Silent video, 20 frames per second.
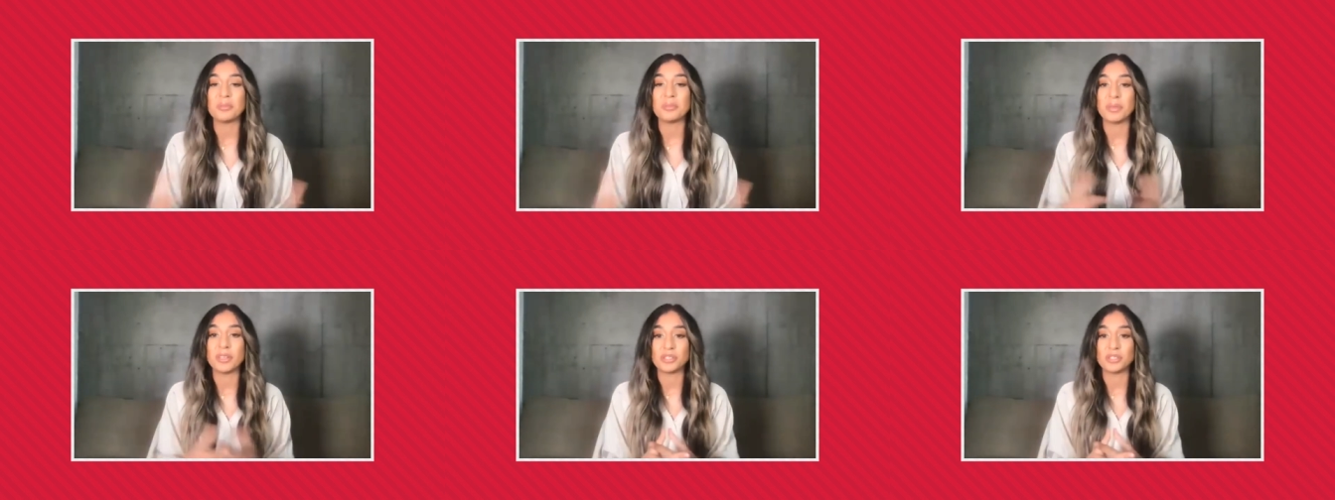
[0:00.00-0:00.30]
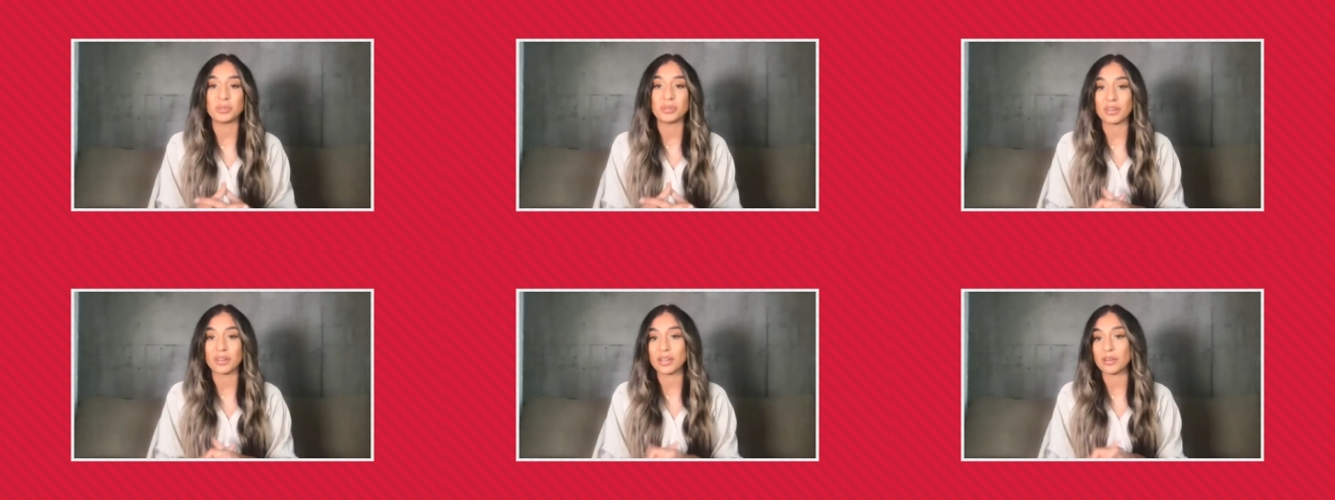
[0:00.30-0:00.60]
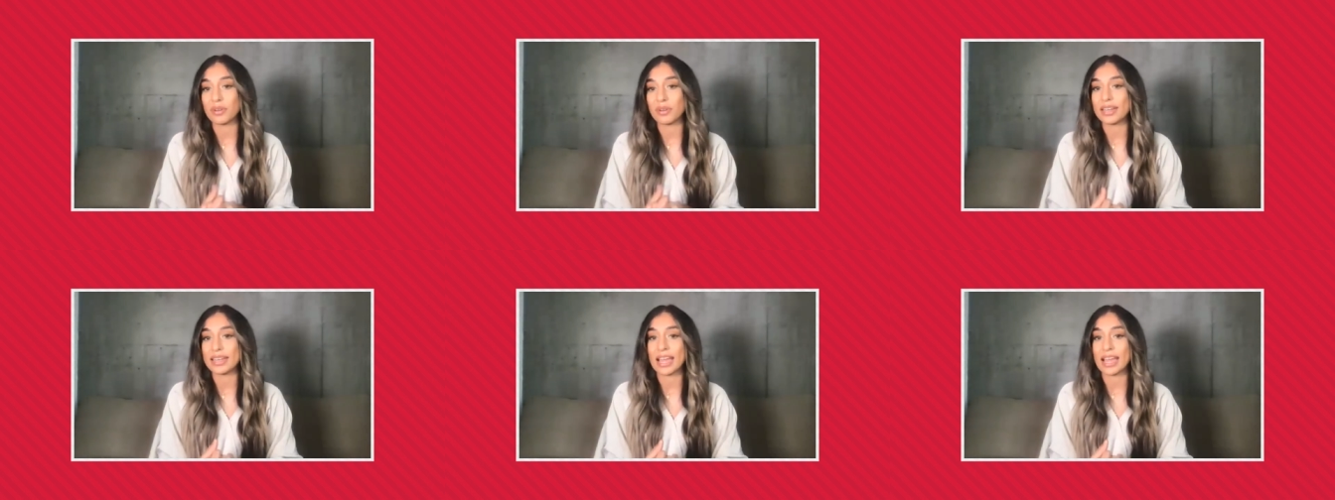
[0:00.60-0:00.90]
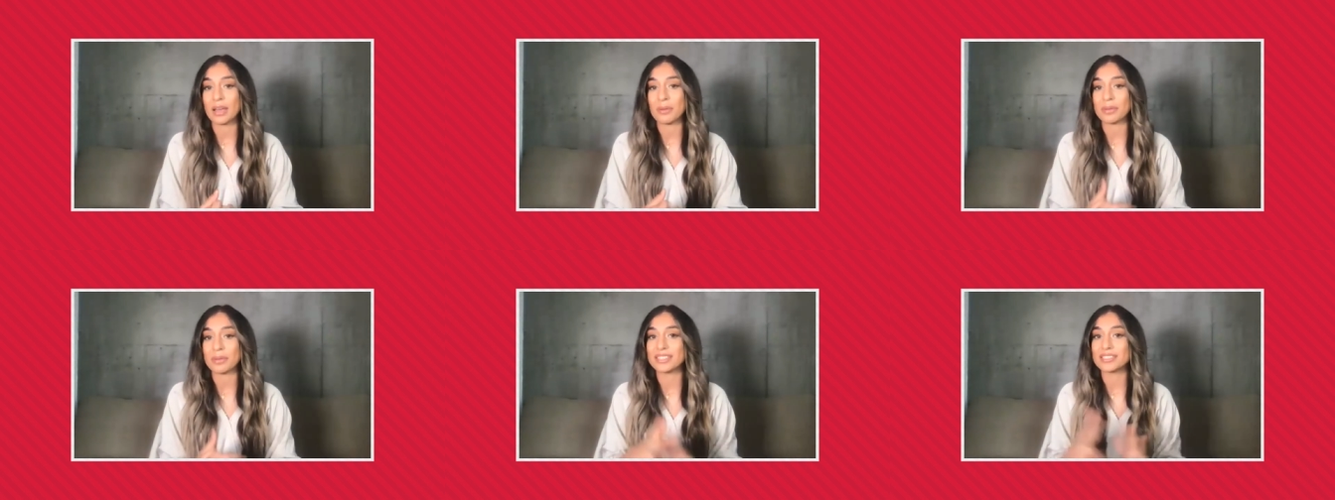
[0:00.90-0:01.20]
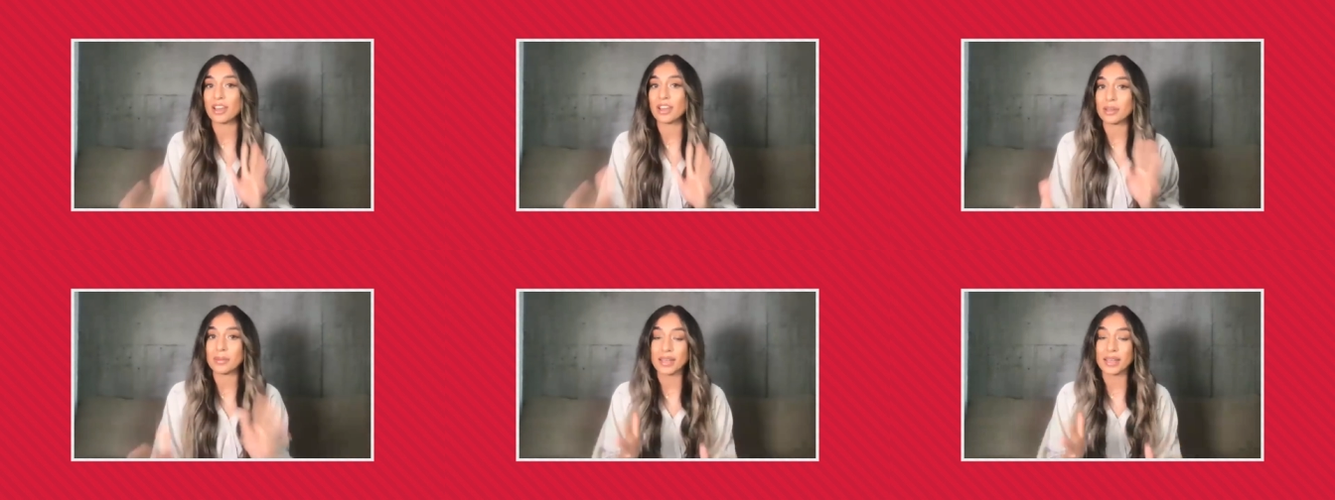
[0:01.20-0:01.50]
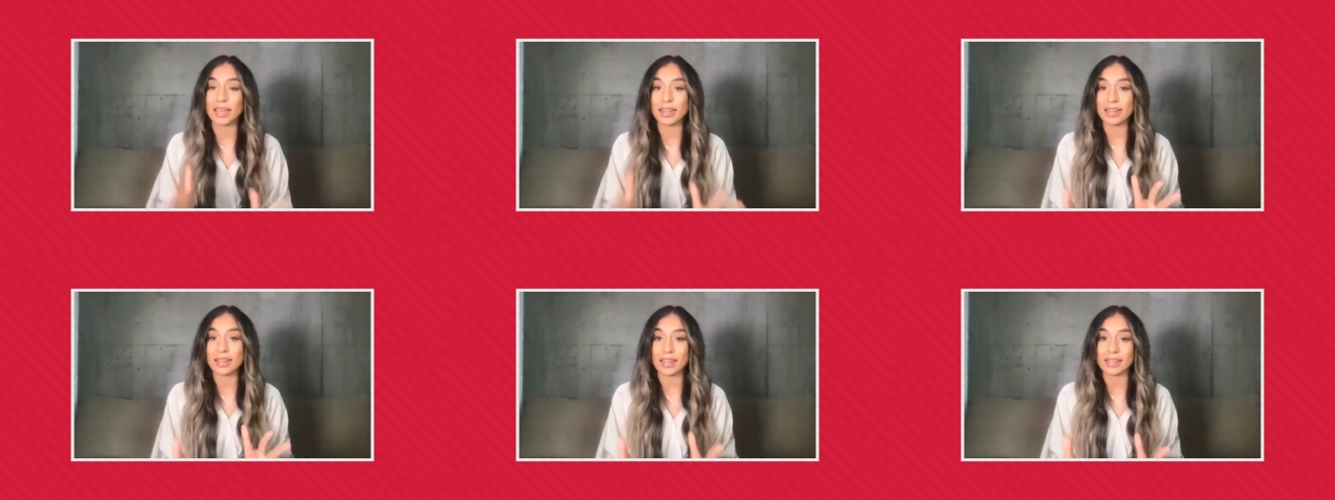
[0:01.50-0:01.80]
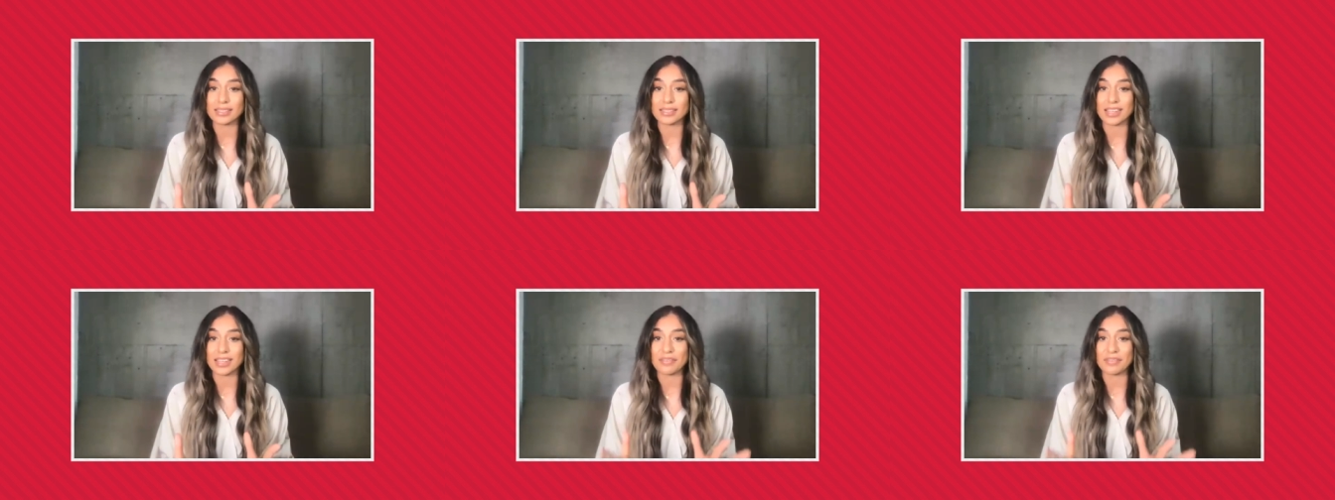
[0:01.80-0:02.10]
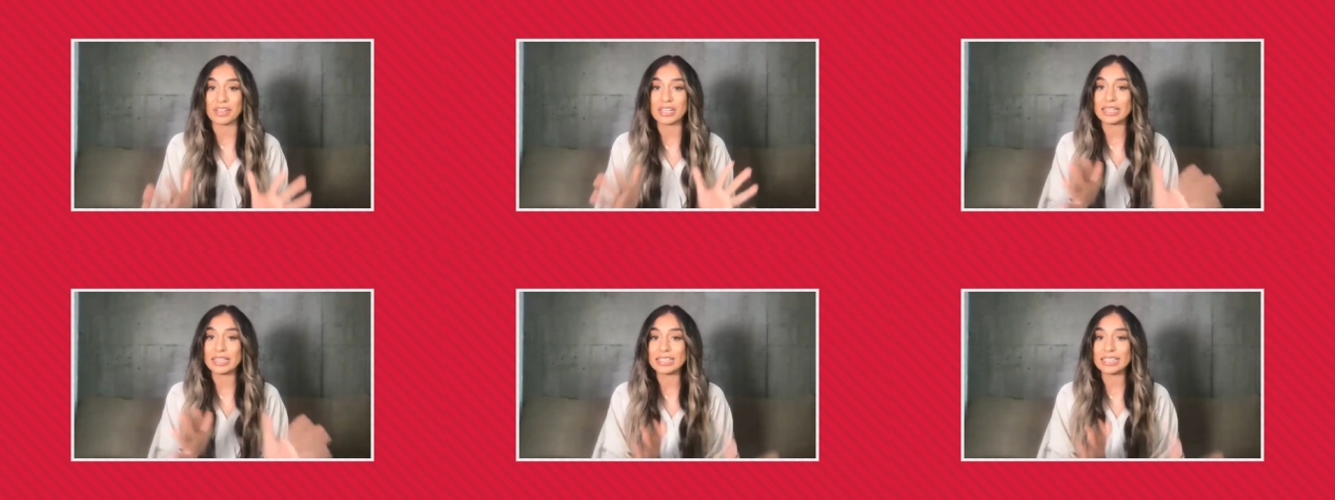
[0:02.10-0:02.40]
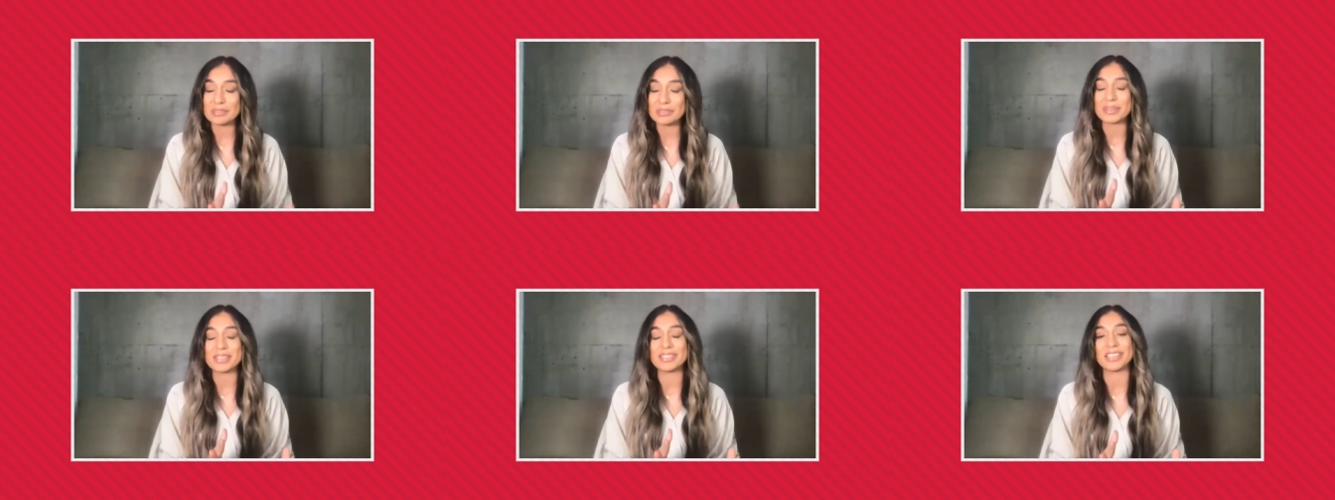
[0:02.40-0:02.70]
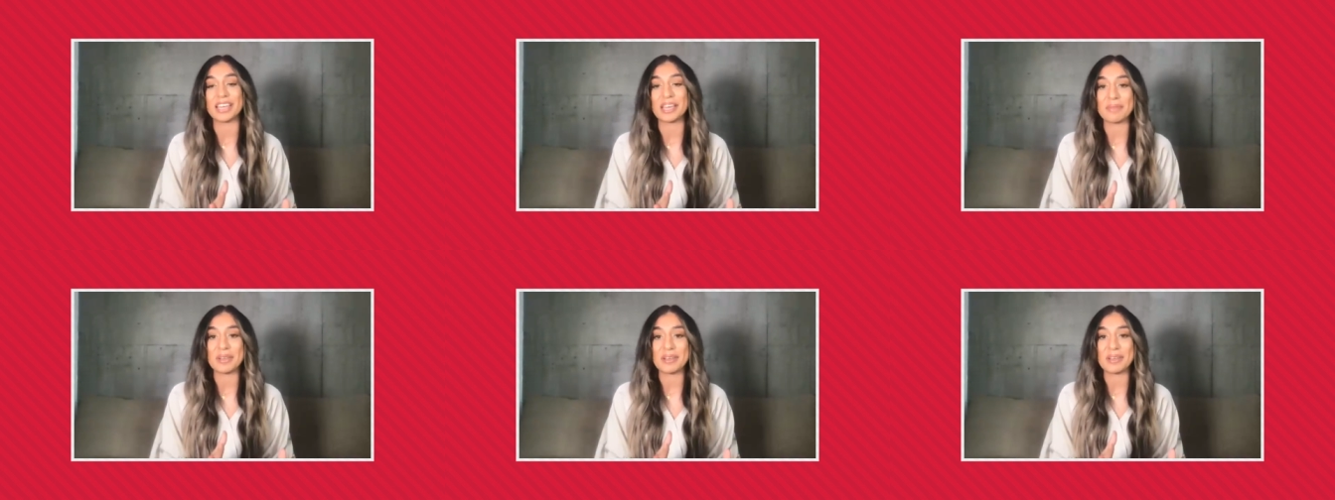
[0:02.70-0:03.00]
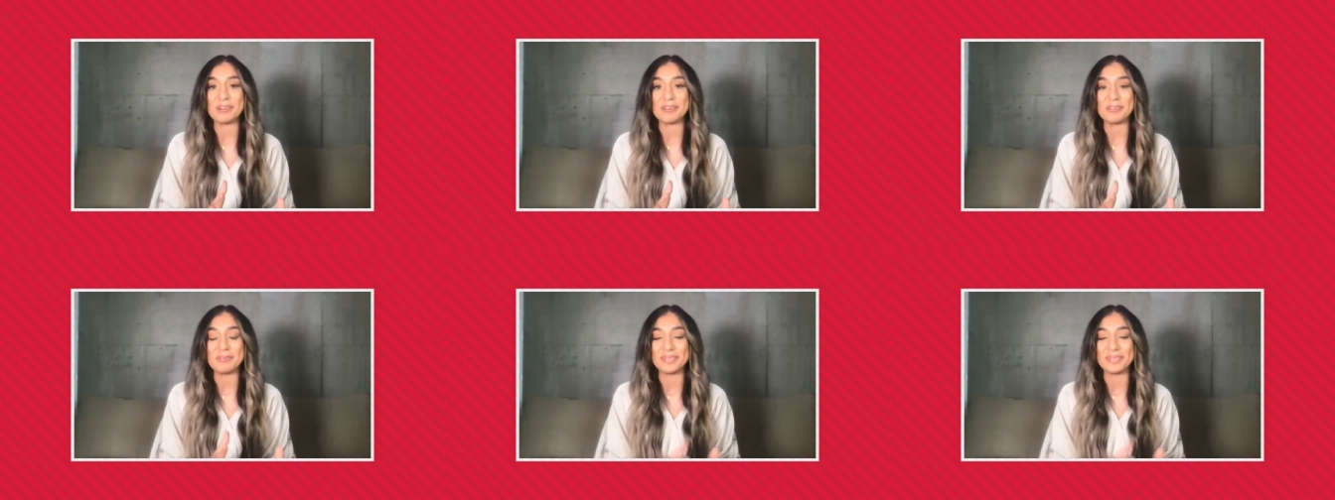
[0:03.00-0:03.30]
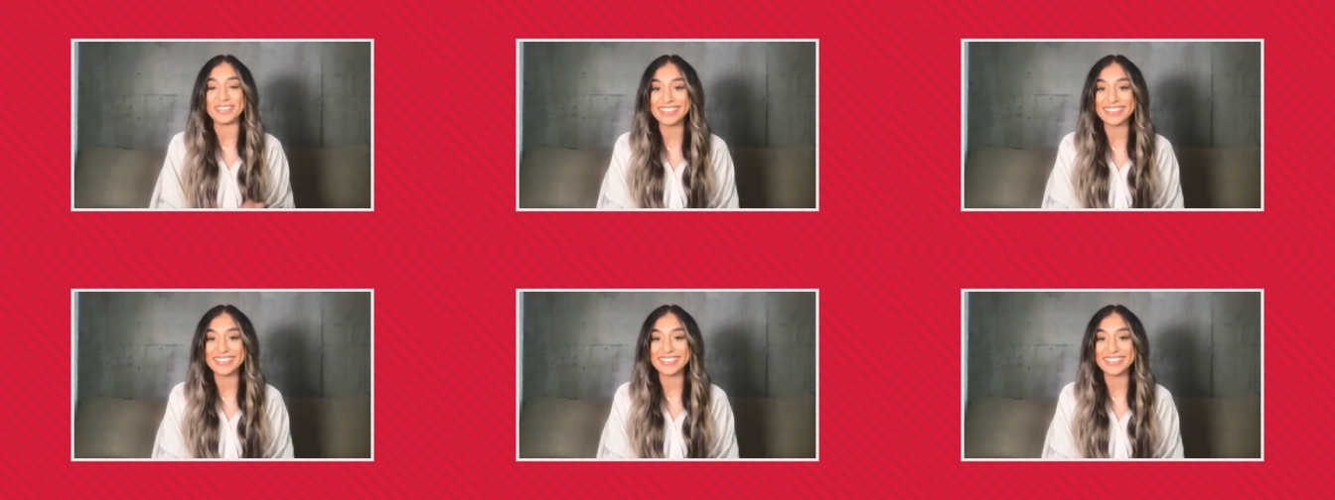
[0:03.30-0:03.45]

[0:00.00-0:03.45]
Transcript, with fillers: you'd be touring right now, but it's got to be kind of nice to have a little bit of time at home.